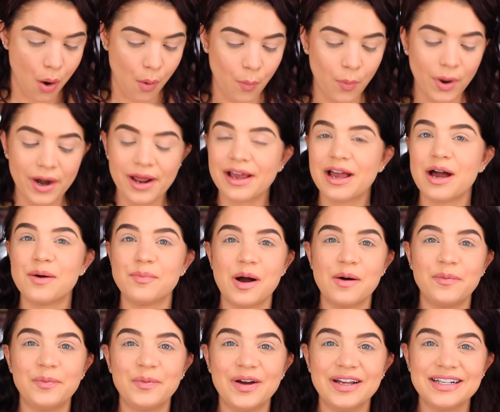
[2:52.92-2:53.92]
what I come
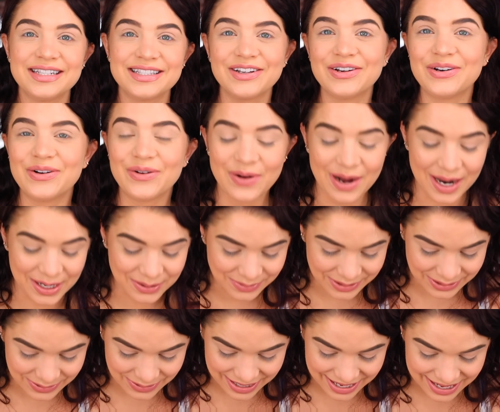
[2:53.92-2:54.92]
up with. So why don't
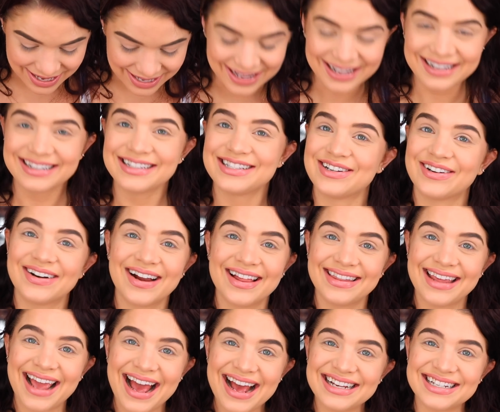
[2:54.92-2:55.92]
we go ahead and start on
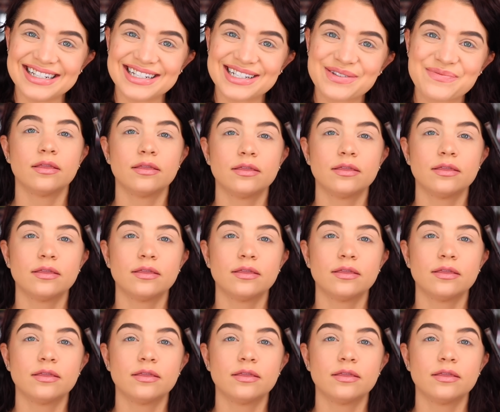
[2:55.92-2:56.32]
the eyes.